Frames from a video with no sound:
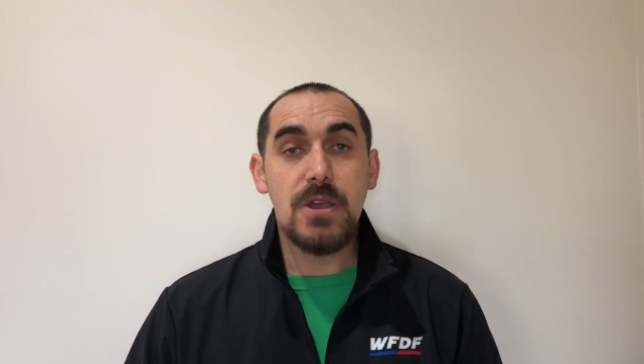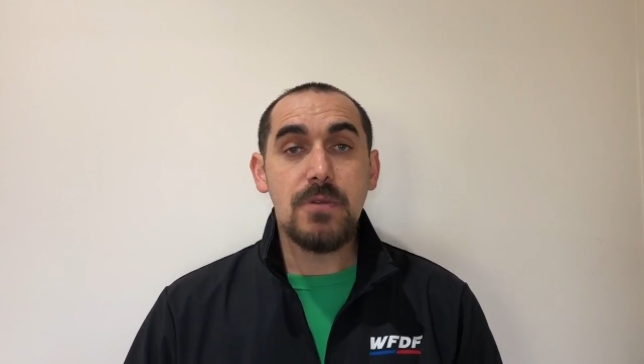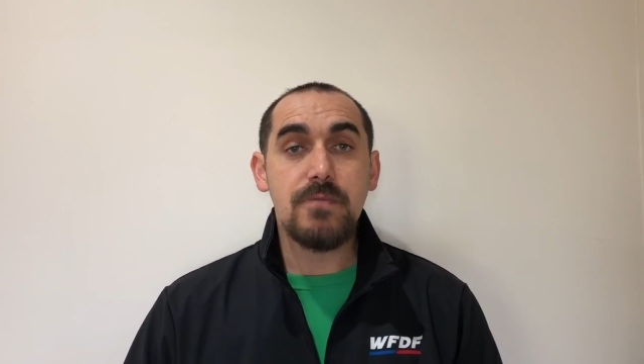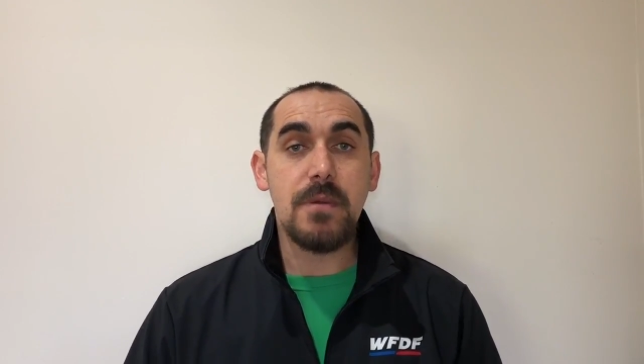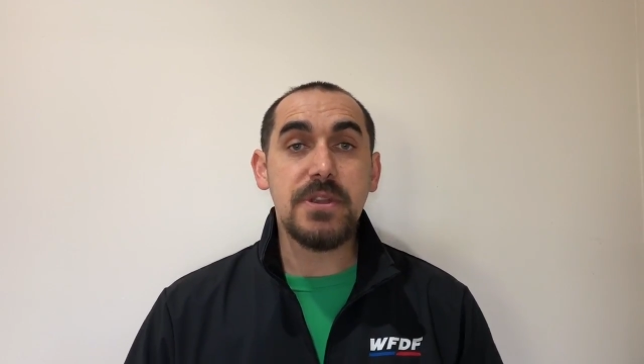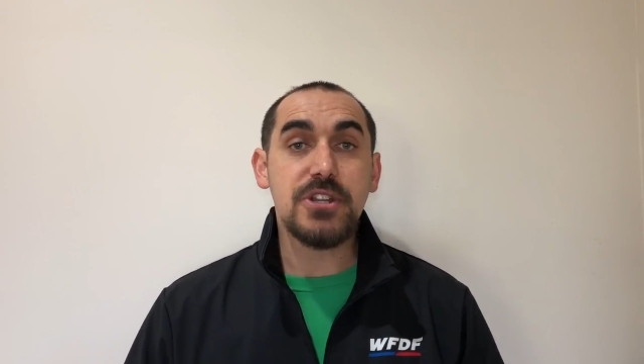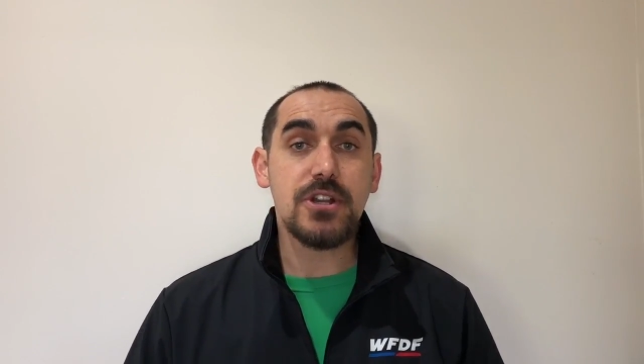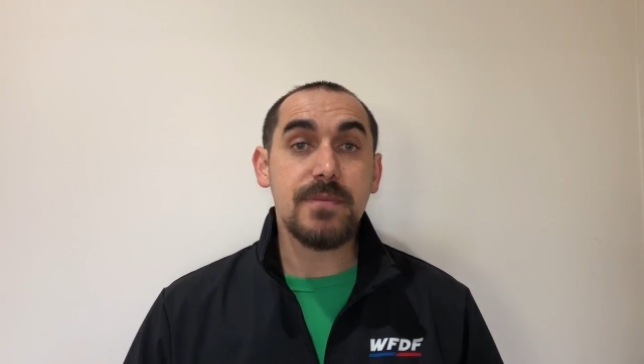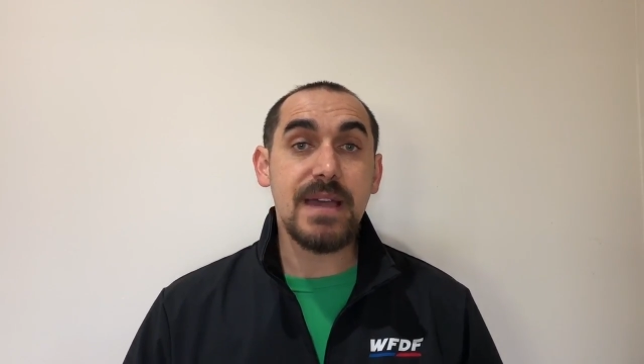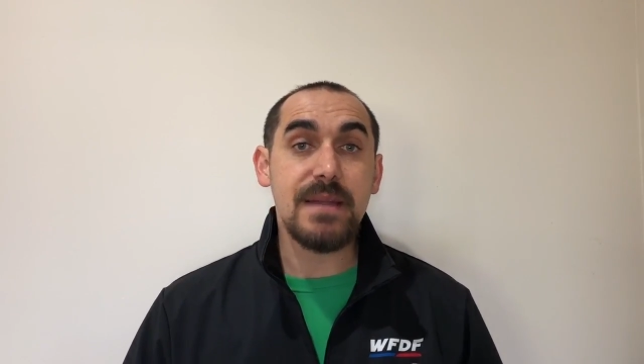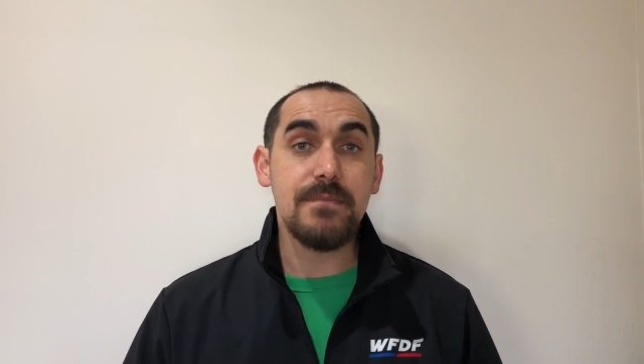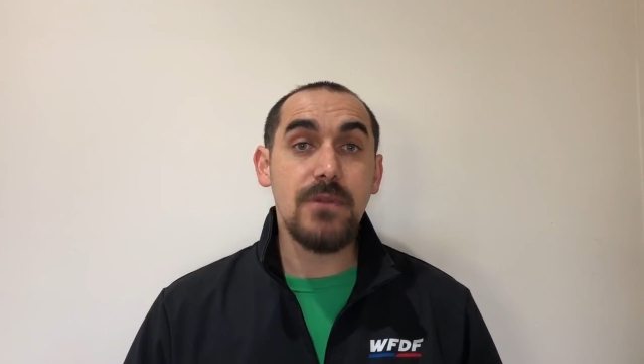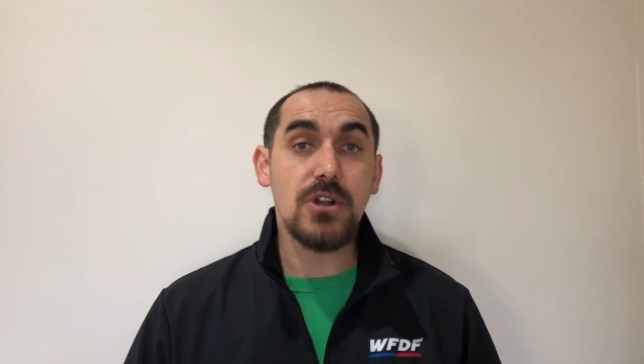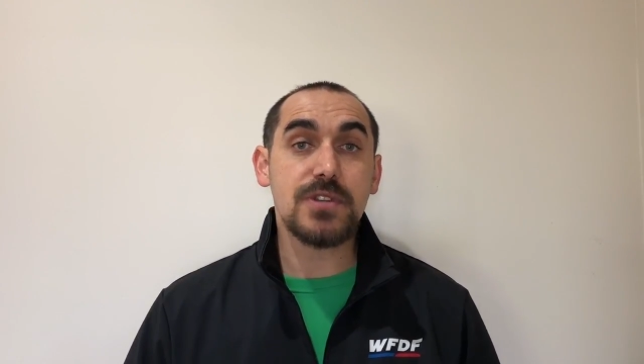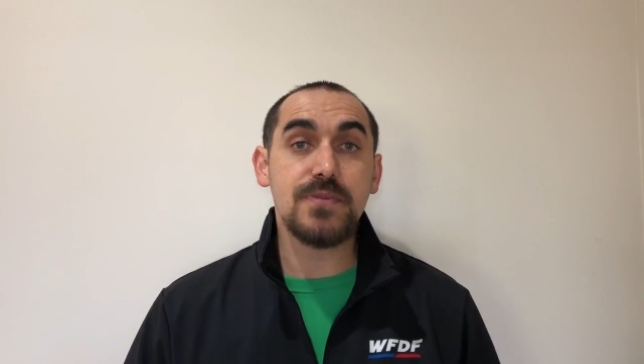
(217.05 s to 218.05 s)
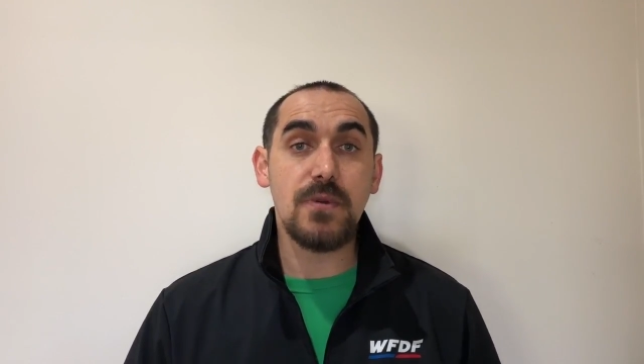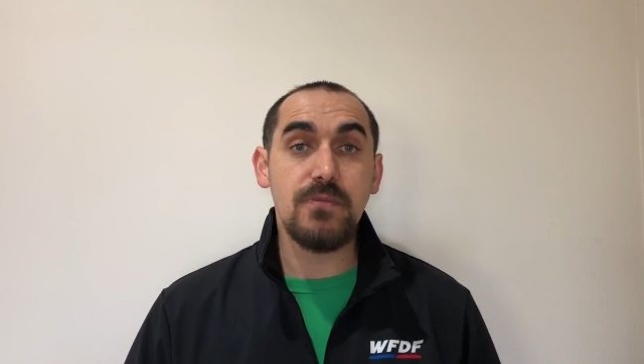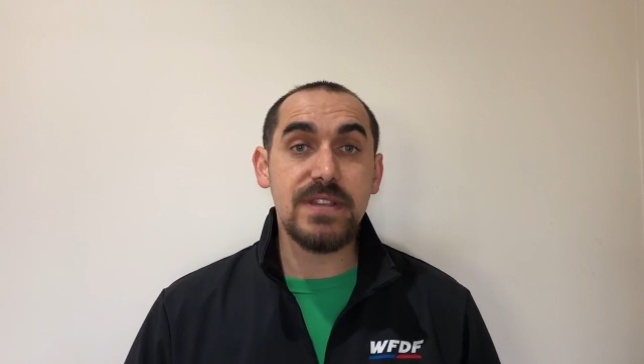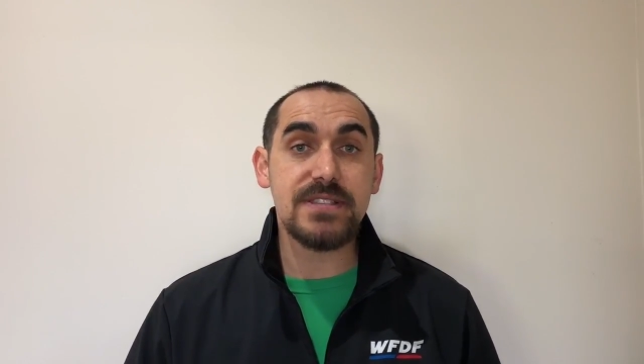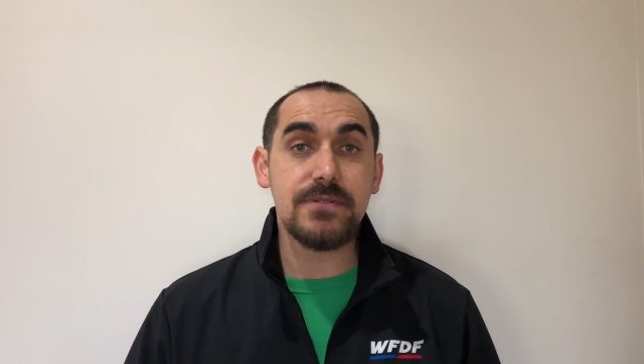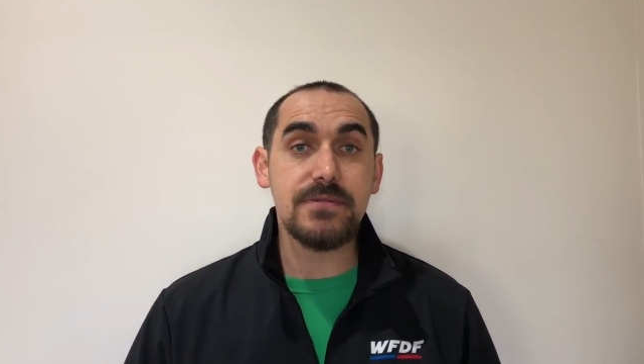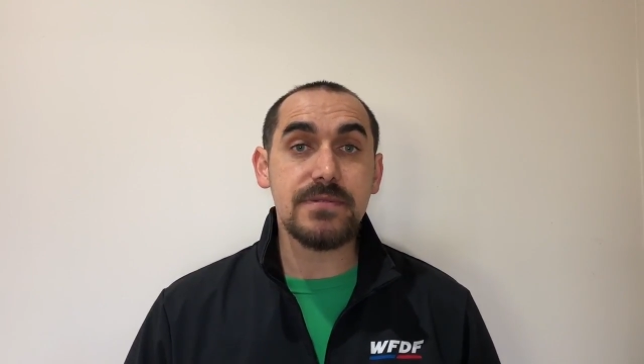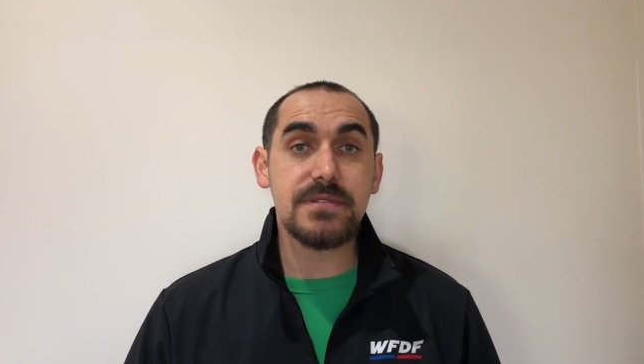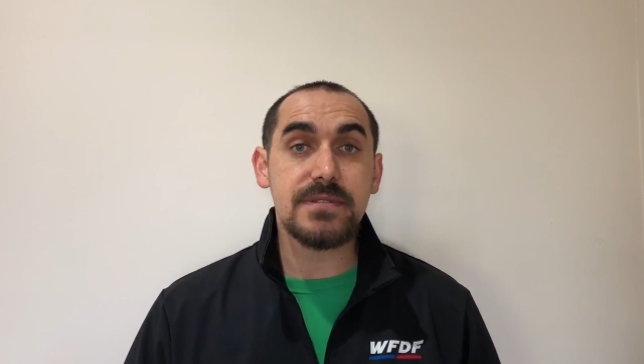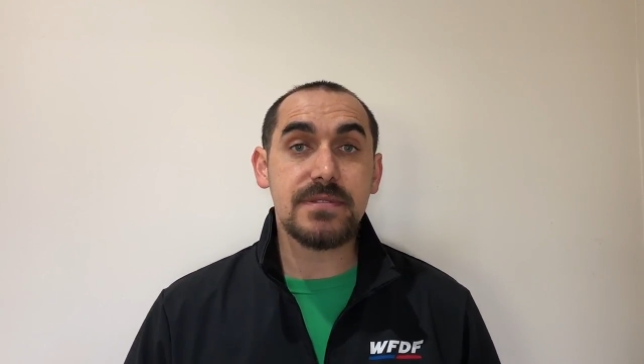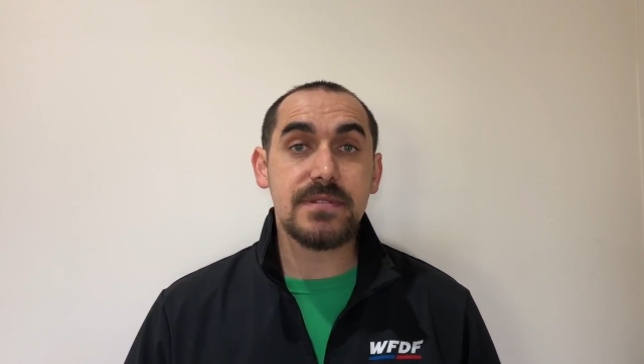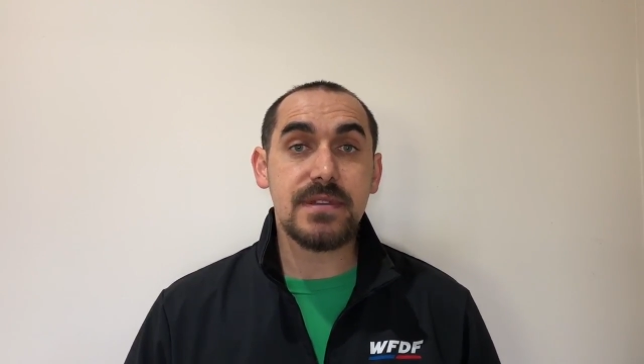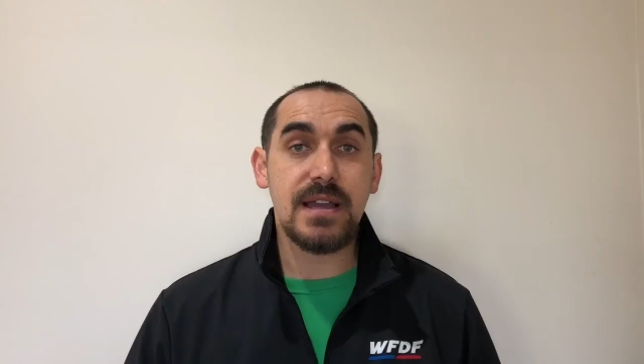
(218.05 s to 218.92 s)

When we talk about multiple whistles,